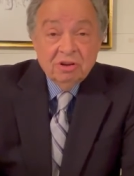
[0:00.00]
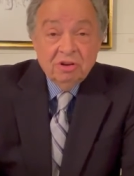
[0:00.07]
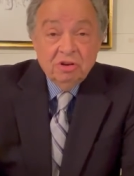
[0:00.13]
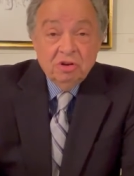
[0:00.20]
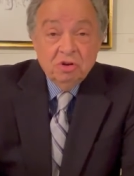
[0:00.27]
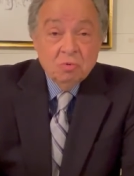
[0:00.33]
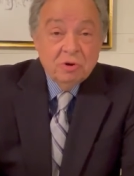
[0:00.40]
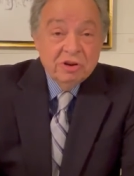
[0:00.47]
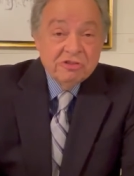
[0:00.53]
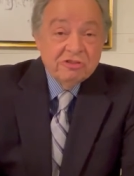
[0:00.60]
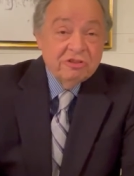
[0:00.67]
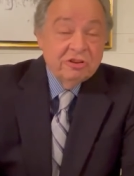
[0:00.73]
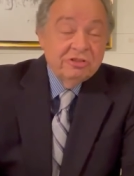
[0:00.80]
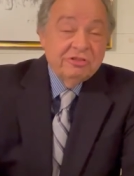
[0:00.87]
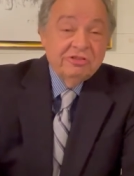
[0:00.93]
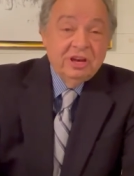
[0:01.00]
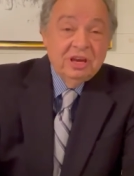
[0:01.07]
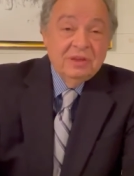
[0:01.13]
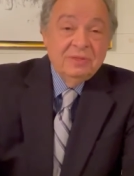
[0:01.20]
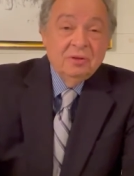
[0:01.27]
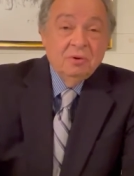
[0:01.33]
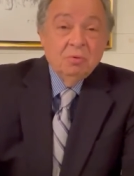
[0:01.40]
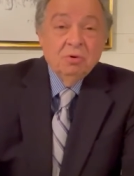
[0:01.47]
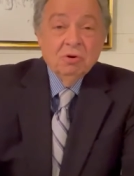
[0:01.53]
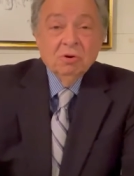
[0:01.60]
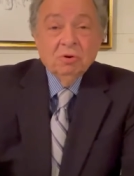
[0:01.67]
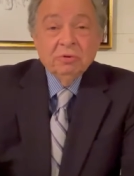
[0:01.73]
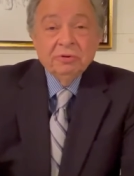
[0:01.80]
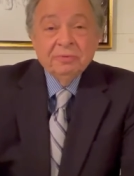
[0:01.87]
you wish to see in the world.